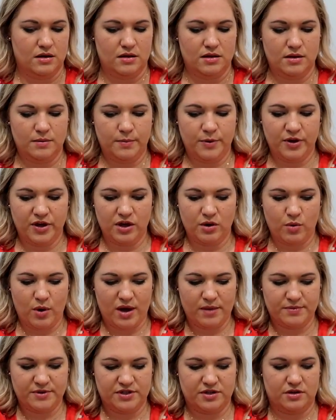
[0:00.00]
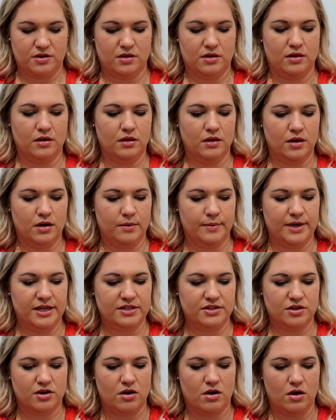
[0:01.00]
The Boogie Wipes are a little
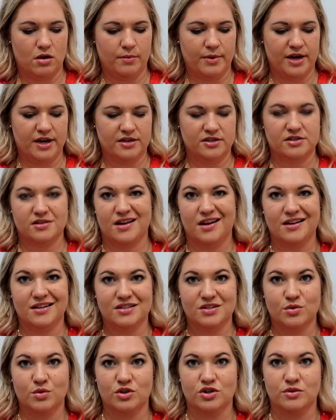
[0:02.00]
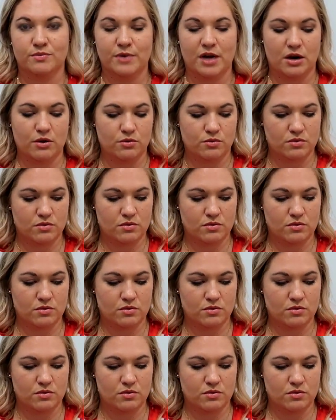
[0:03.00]
bit tall, but I just kind of squish them down.